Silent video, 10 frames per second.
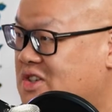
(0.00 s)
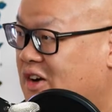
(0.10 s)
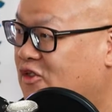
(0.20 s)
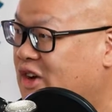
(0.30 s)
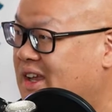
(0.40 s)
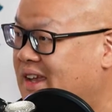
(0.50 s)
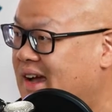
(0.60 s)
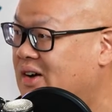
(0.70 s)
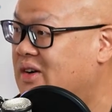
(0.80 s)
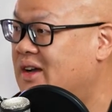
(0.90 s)
started freaking
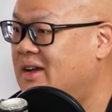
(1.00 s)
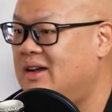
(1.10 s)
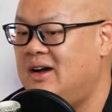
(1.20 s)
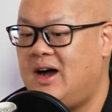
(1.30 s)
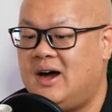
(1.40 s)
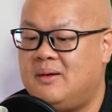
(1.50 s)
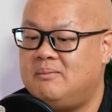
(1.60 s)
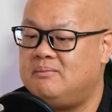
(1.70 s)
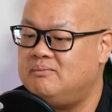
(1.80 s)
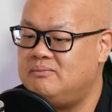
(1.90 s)
out.
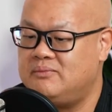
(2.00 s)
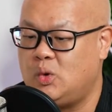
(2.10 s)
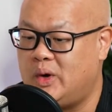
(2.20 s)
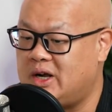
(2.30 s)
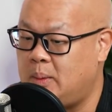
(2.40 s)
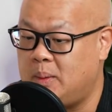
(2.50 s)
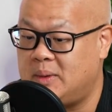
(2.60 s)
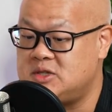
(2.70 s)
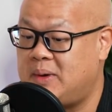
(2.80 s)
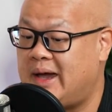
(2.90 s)
The one a couple
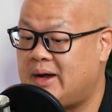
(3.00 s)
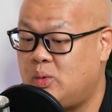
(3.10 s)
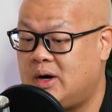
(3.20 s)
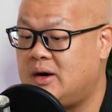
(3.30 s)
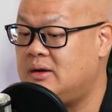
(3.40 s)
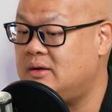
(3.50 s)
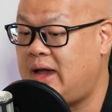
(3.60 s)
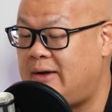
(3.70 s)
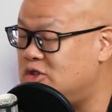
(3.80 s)
months back where half the